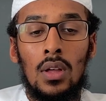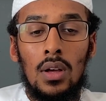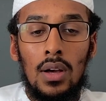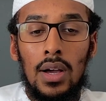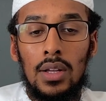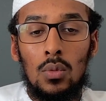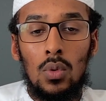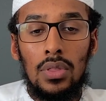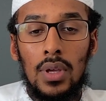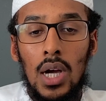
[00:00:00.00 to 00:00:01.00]
And
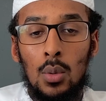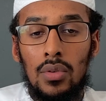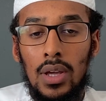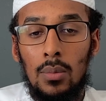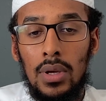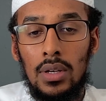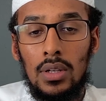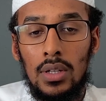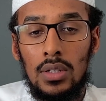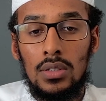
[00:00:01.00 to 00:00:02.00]
one thing I would recommend
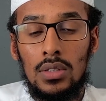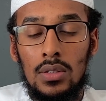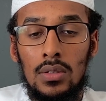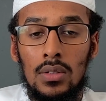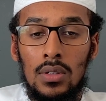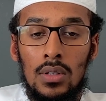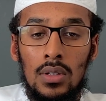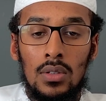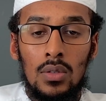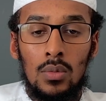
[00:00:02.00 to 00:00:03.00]
is,
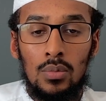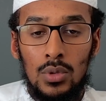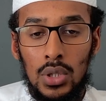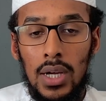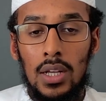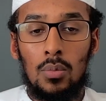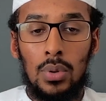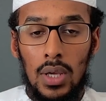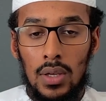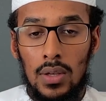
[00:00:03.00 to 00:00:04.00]
try and
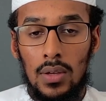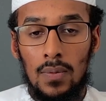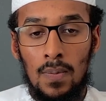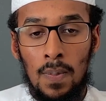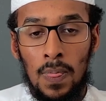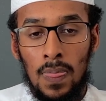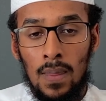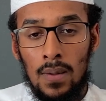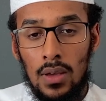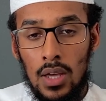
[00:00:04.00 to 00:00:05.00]
pick
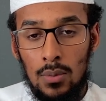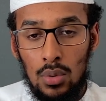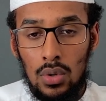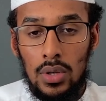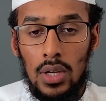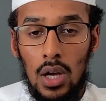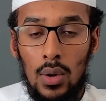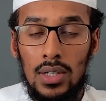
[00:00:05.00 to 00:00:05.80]
a book in Qawa'id